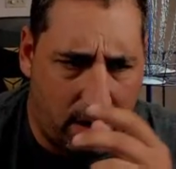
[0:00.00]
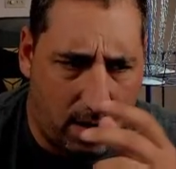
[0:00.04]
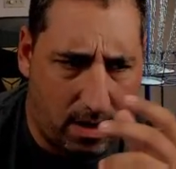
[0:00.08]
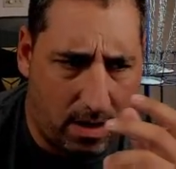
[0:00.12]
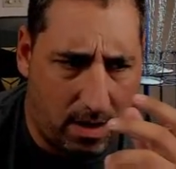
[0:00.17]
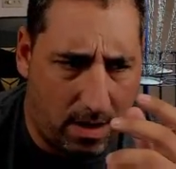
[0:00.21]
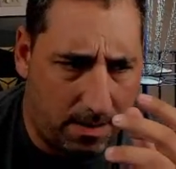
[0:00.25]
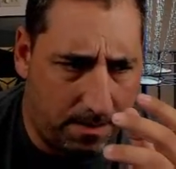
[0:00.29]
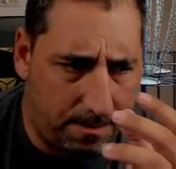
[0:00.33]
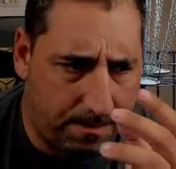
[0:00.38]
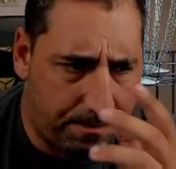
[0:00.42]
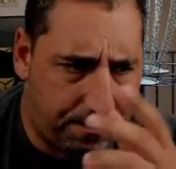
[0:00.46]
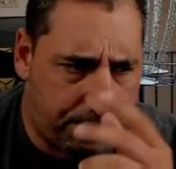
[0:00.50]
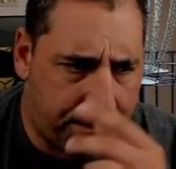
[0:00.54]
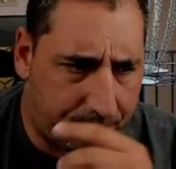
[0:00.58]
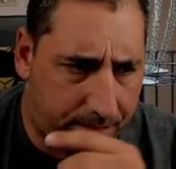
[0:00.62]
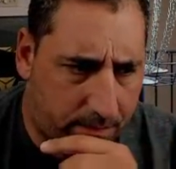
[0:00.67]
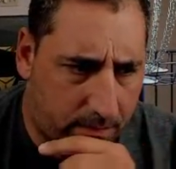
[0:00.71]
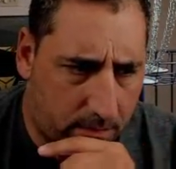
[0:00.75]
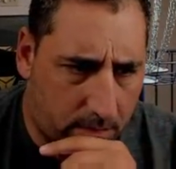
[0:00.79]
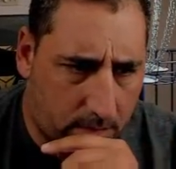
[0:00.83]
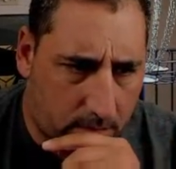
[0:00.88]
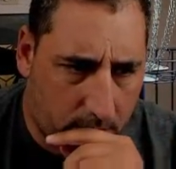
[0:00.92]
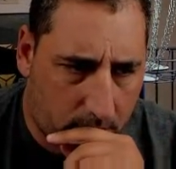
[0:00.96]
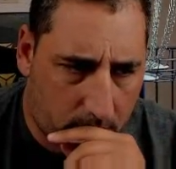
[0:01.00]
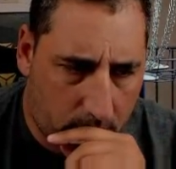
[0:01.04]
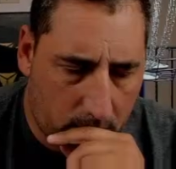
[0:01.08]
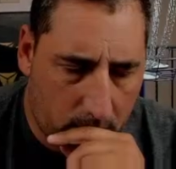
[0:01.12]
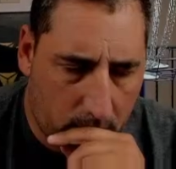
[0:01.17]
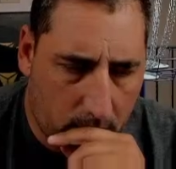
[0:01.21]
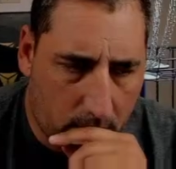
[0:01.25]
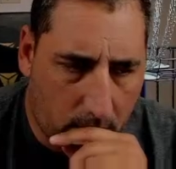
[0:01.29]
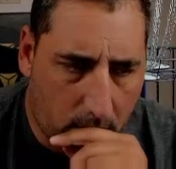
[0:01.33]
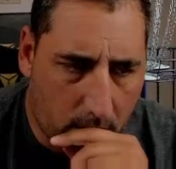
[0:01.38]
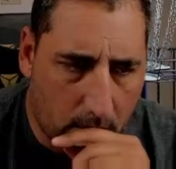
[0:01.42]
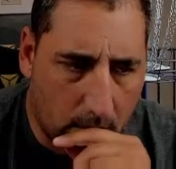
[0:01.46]

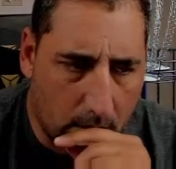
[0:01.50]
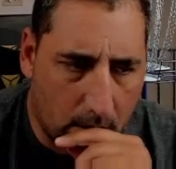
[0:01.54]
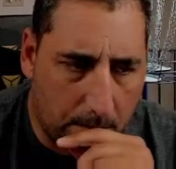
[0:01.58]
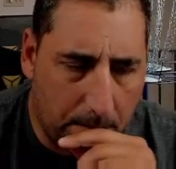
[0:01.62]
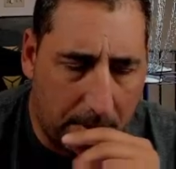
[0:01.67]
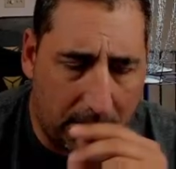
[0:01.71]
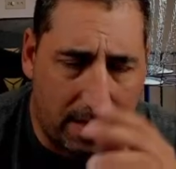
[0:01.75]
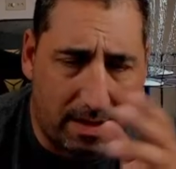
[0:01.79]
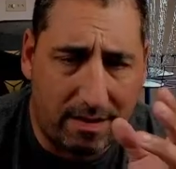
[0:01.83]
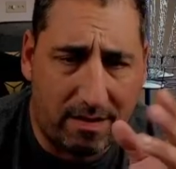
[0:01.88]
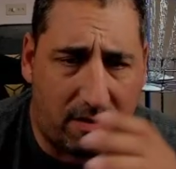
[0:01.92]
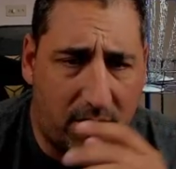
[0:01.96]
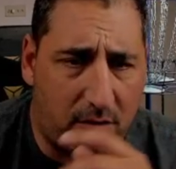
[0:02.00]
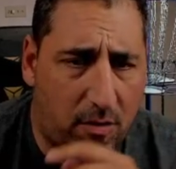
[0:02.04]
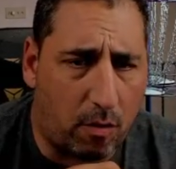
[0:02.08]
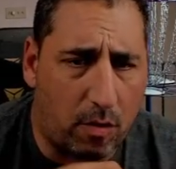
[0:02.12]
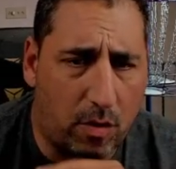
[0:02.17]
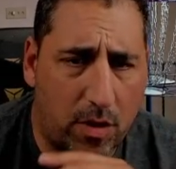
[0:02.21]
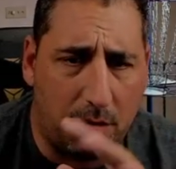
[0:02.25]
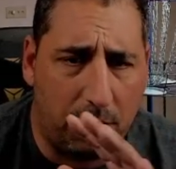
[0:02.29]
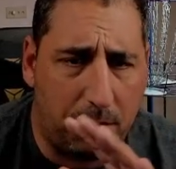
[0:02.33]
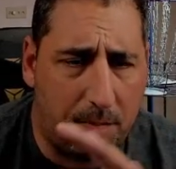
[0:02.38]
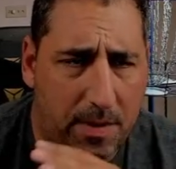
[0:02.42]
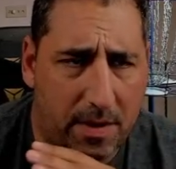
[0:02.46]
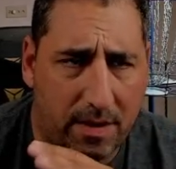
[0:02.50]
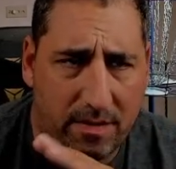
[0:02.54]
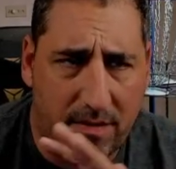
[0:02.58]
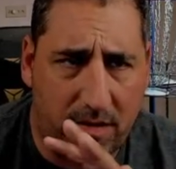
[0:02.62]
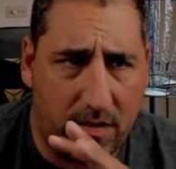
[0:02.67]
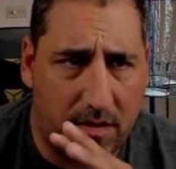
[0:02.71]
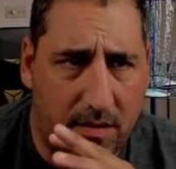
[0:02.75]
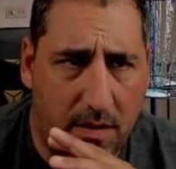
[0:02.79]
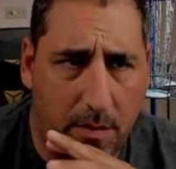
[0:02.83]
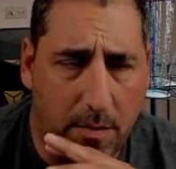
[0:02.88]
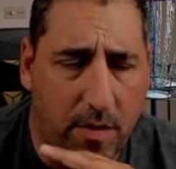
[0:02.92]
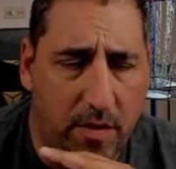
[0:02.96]
But this is only
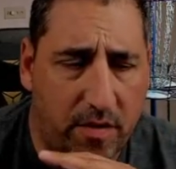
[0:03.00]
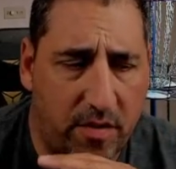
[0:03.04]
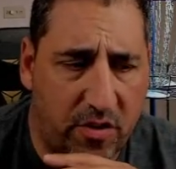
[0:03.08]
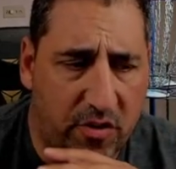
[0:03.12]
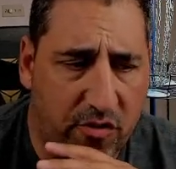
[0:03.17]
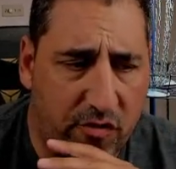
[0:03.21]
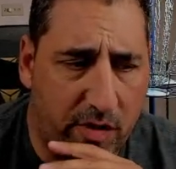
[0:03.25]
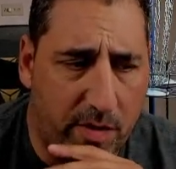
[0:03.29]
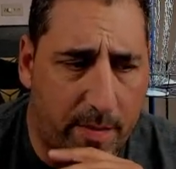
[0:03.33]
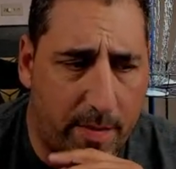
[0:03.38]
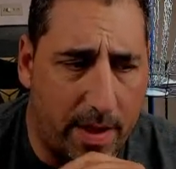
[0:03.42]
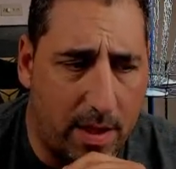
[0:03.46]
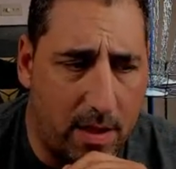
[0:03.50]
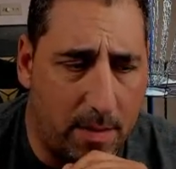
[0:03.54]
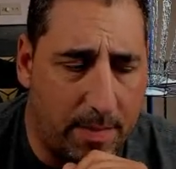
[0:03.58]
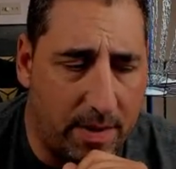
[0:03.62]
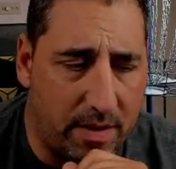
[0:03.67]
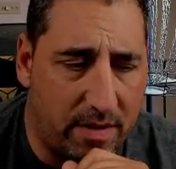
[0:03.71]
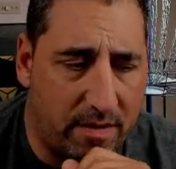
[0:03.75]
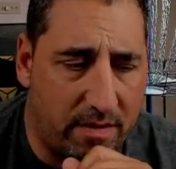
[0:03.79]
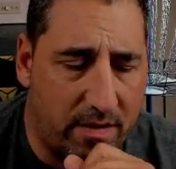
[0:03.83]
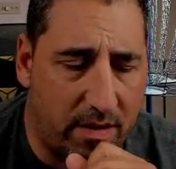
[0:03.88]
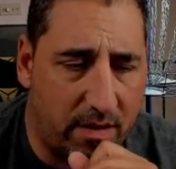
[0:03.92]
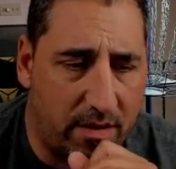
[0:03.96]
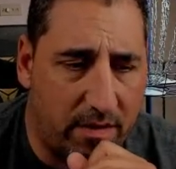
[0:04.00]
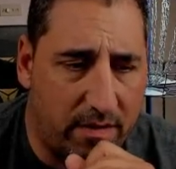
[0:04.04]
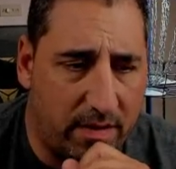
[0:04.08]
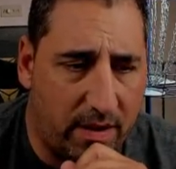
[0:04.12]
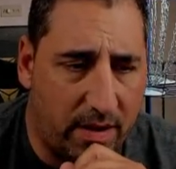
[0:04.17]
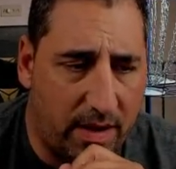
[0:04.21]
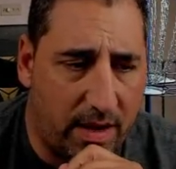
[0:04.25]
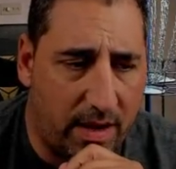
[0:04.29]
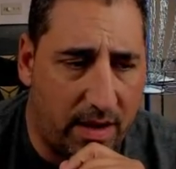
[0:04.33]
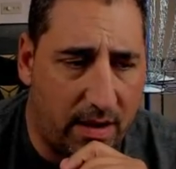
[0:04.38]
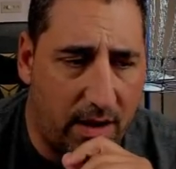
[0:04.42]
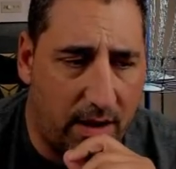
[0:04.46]
because I'm using Stream Elements. There's
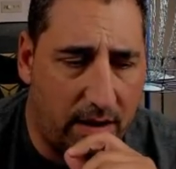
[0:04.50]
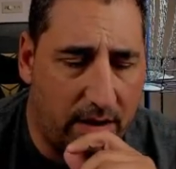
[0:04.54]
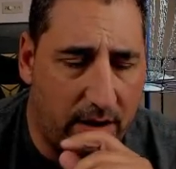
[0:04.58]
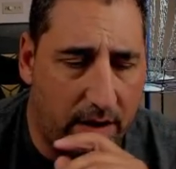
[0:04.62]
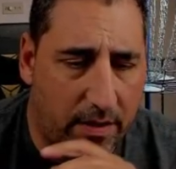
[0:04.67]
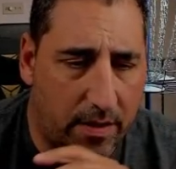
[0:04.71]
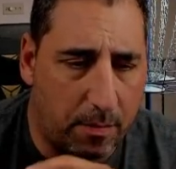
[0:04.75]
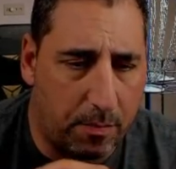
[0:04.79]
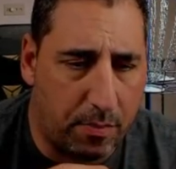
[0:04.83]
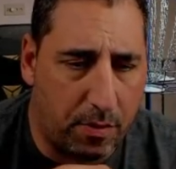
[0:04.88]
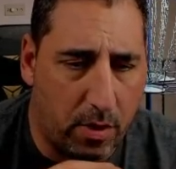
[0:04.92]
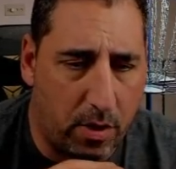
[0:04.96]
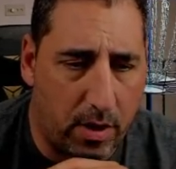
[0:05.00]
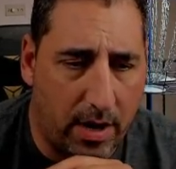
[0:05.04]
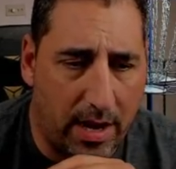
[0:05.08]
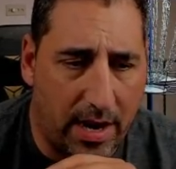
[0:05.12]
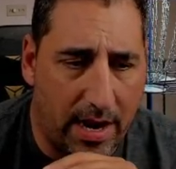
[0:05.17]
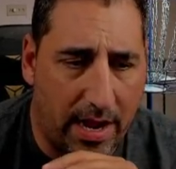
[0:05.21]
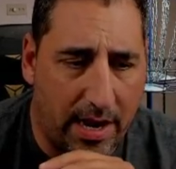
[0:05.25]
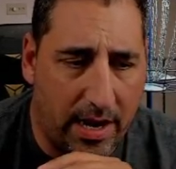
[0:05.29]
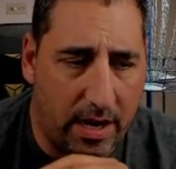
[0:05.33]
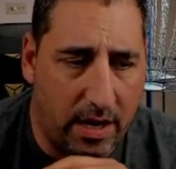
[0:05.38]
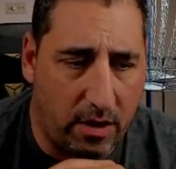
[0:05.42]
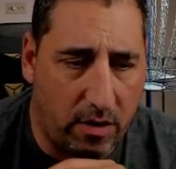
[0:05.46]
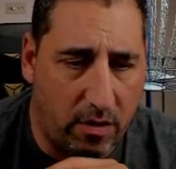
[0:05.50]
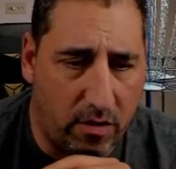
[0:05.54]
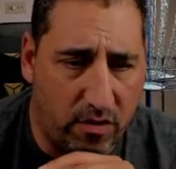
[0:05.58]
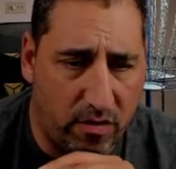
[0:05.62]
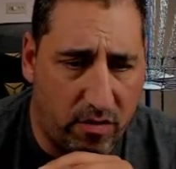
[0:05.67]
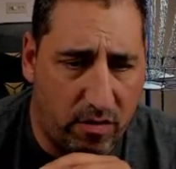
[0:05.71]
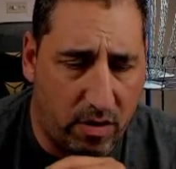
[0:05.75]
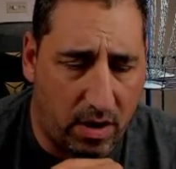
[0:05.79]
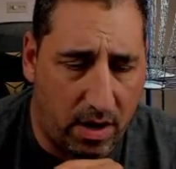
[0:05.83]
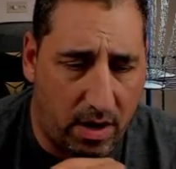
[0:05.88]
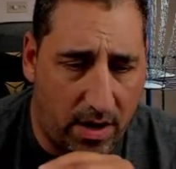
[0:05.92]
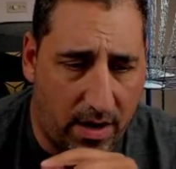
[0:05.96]
another plugin I could
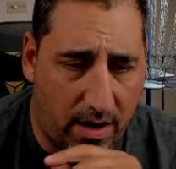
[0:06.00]
use